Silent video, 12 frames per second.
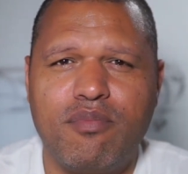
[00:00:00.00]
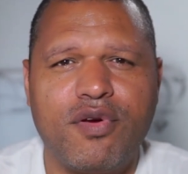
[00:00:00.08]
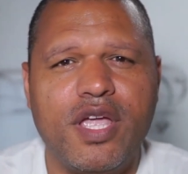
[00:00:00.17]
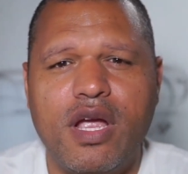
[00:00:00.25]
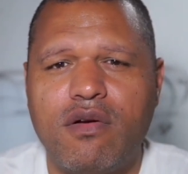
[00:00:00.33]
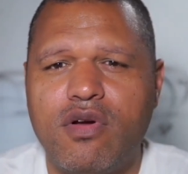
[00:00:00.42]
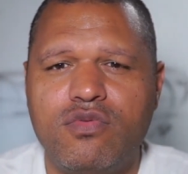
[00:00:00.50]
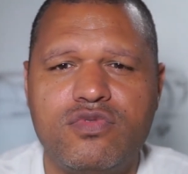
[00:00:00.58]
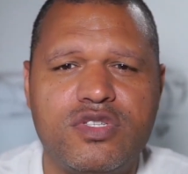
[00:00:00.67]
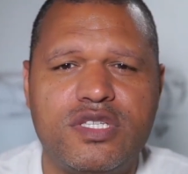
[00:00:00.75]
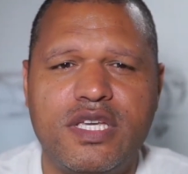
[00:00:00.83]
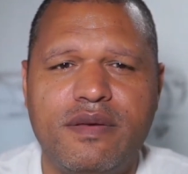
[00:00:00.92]
bring your
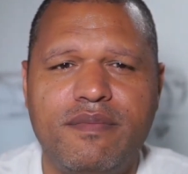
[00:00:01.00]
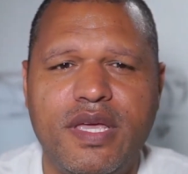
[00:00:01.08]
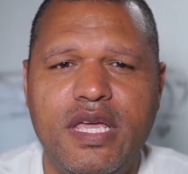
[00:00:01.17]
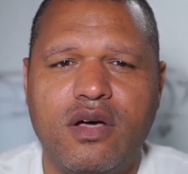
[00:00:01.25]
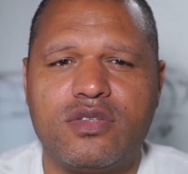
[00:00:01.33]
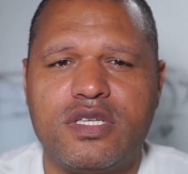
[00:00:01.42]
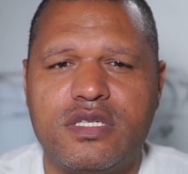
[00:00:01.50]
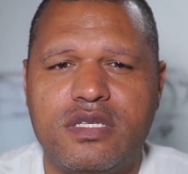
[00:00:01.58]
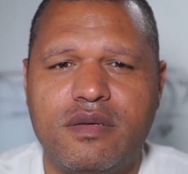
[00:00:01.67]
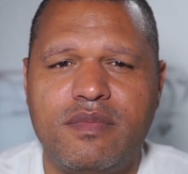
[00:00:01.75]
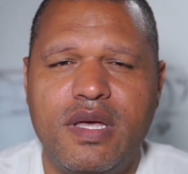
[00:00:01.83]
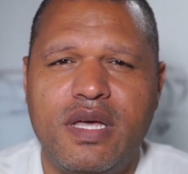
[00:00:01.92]
own SIM
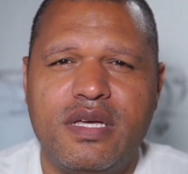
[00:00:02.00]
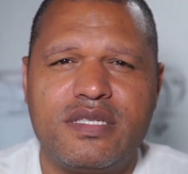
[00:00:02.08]
ecosystem